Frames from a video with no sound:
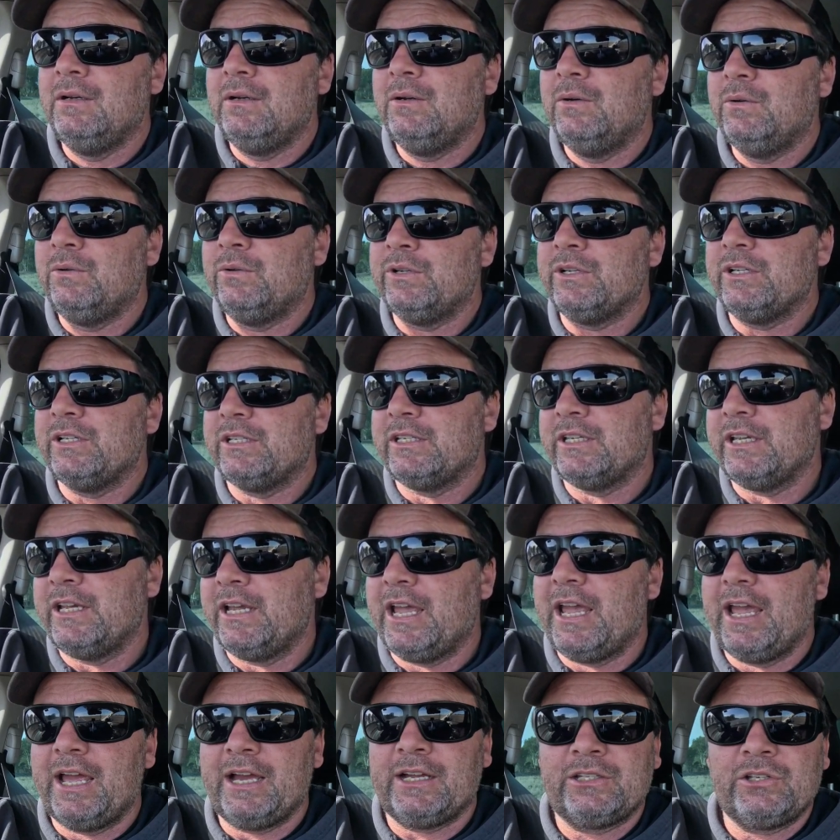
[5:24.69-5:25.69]
we'll just see
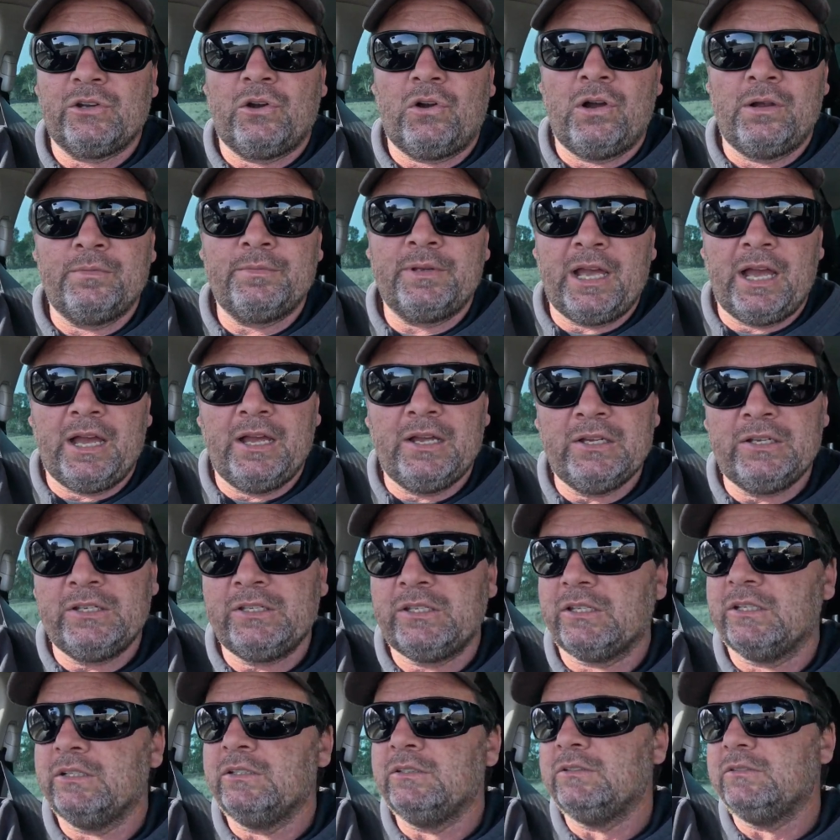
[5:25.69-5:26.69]
how time goes
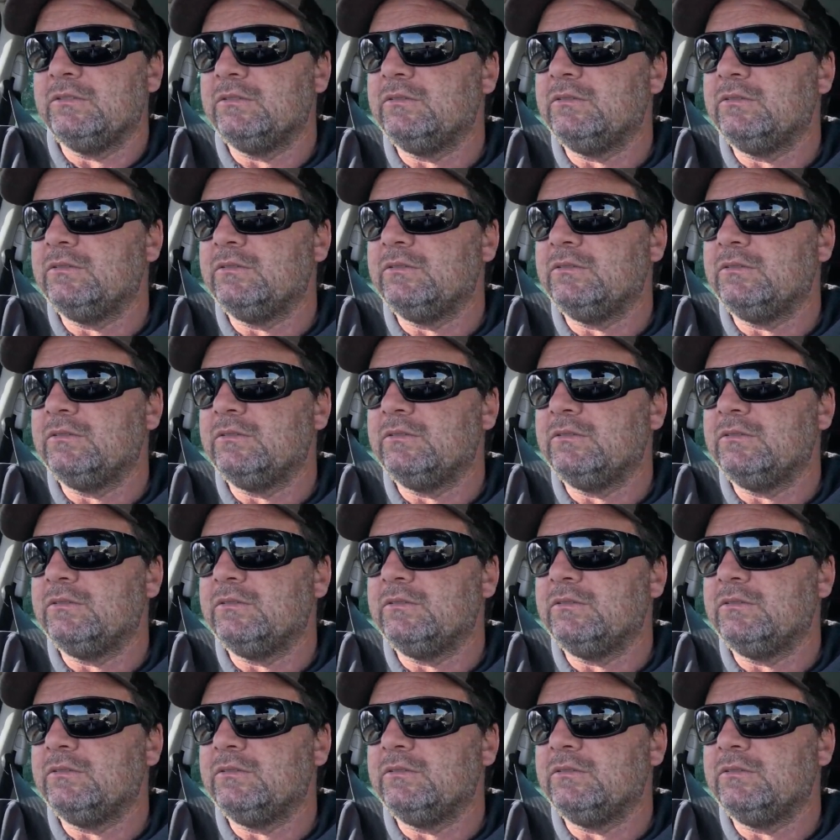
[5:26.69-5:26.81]
and